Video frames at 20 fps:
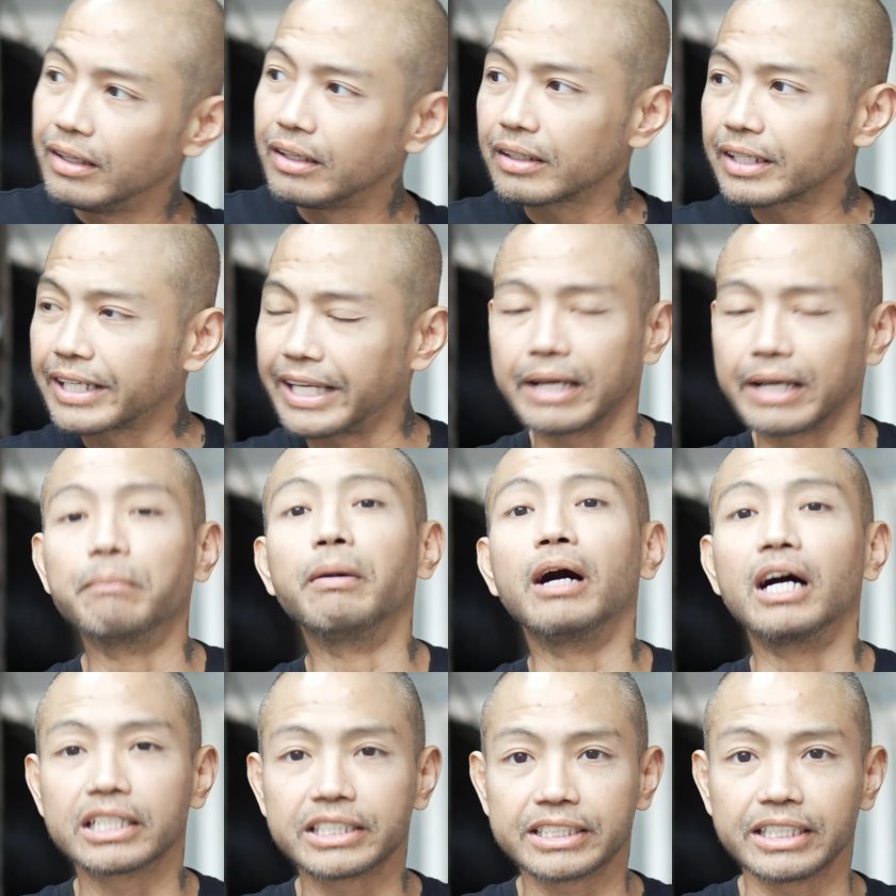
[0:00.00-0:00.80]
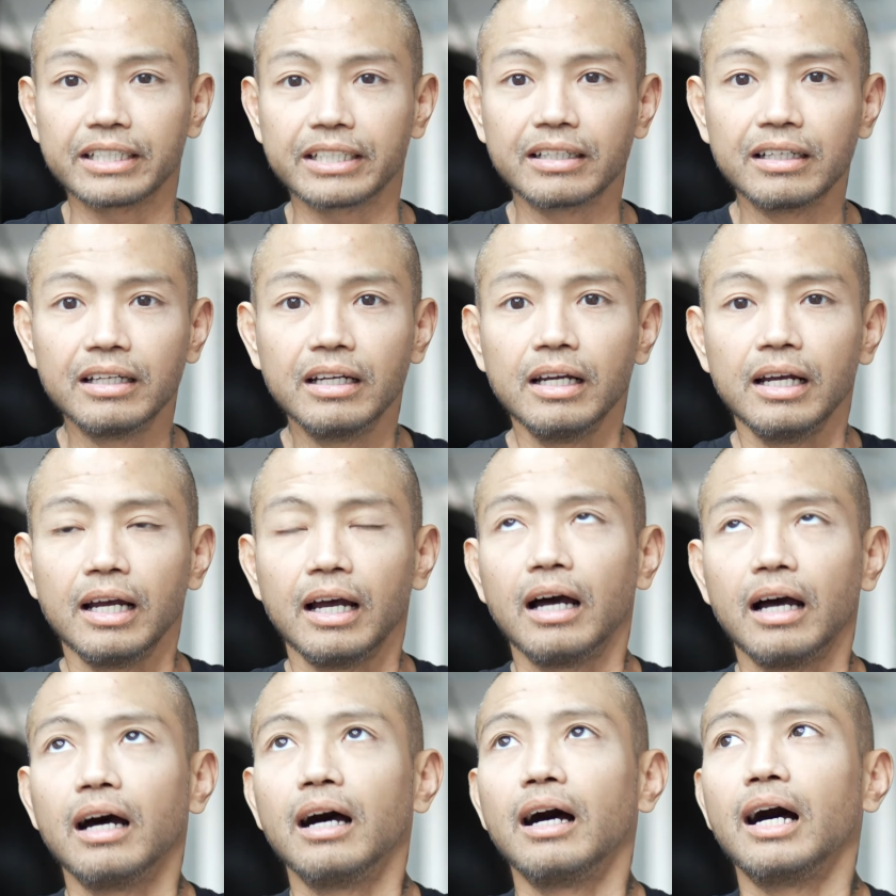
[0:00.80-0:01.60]
kickboxing,
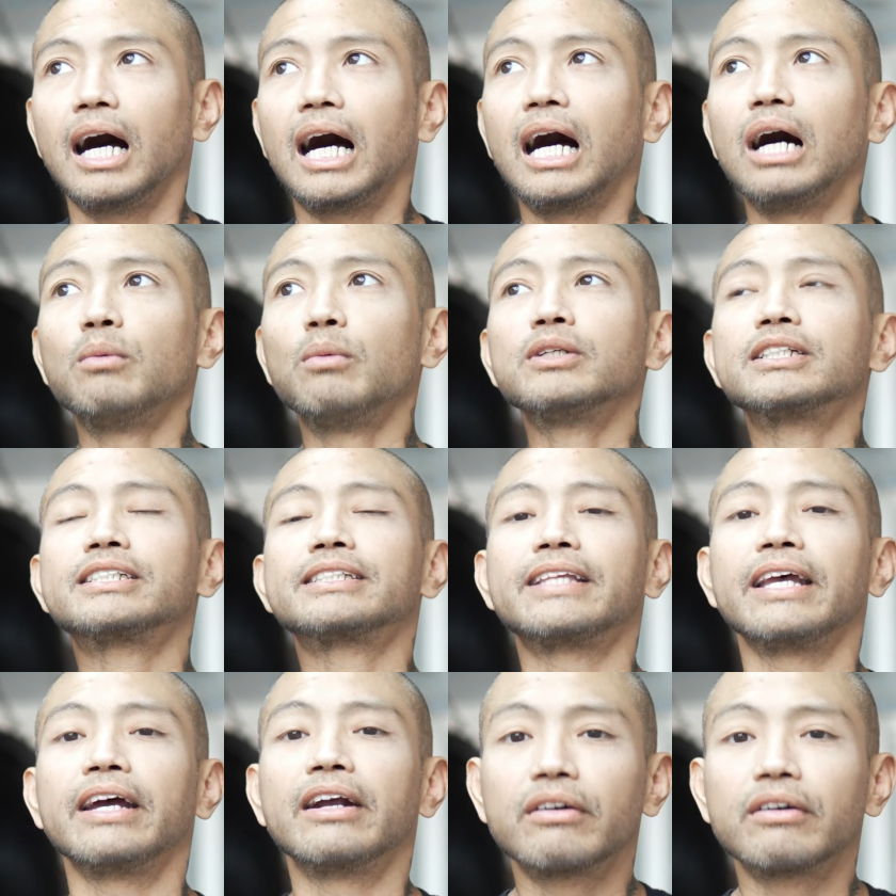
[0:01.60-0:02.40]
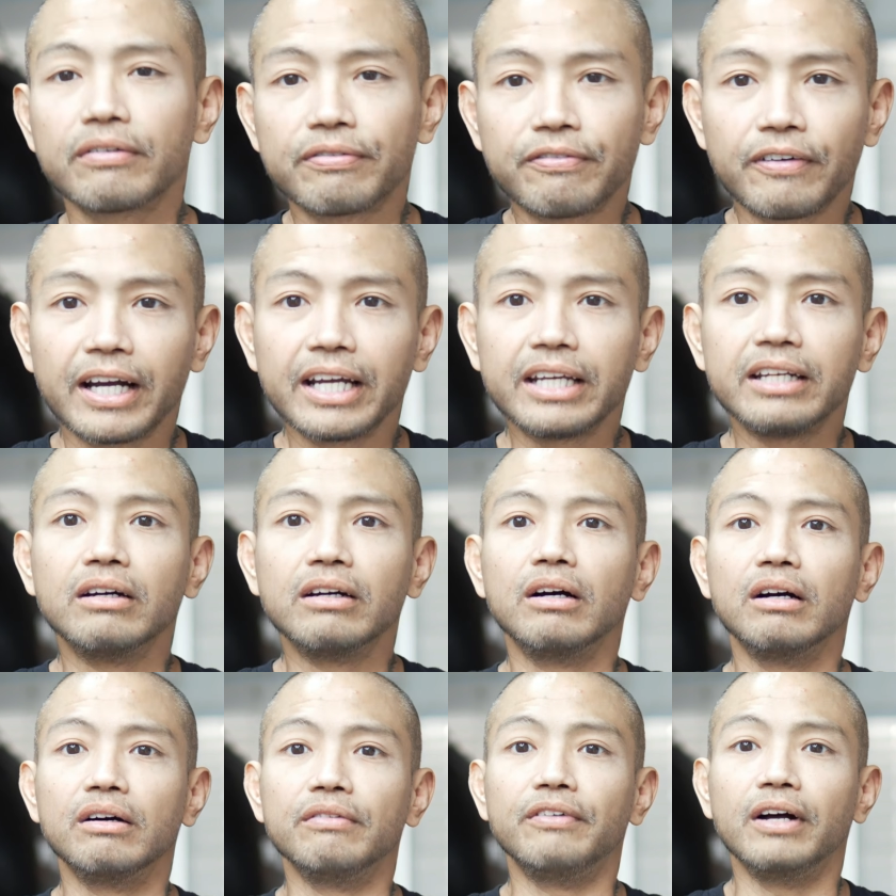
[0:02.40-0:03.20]
I was terrified
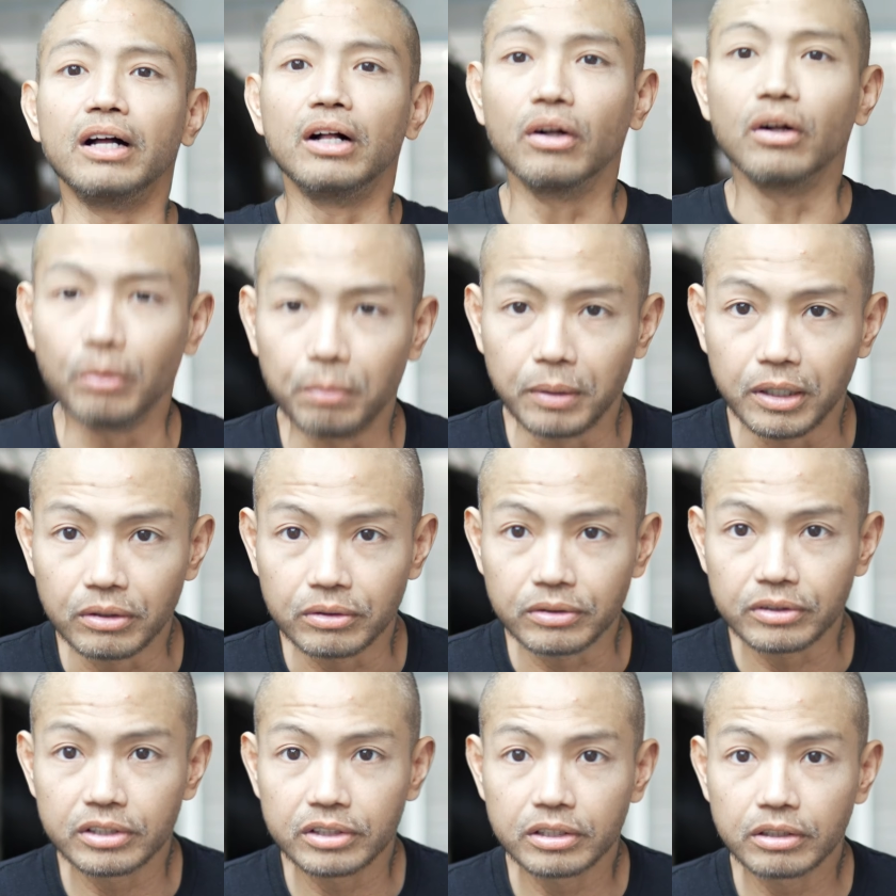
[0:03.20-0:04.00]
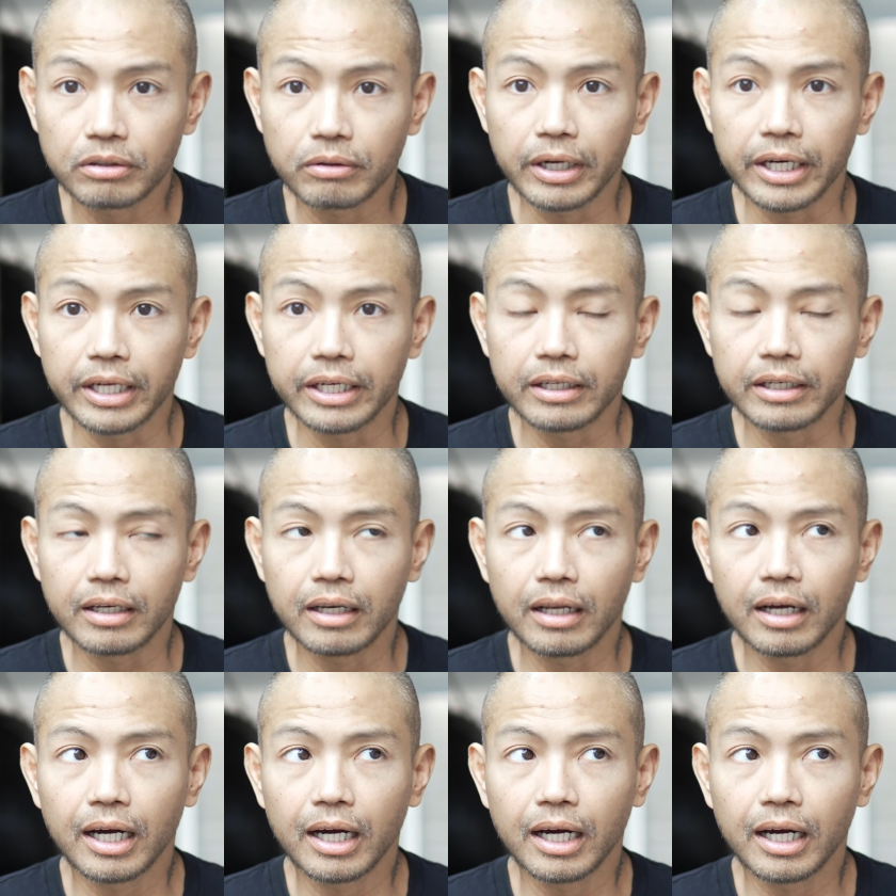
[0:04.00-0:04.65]
of elbows, right?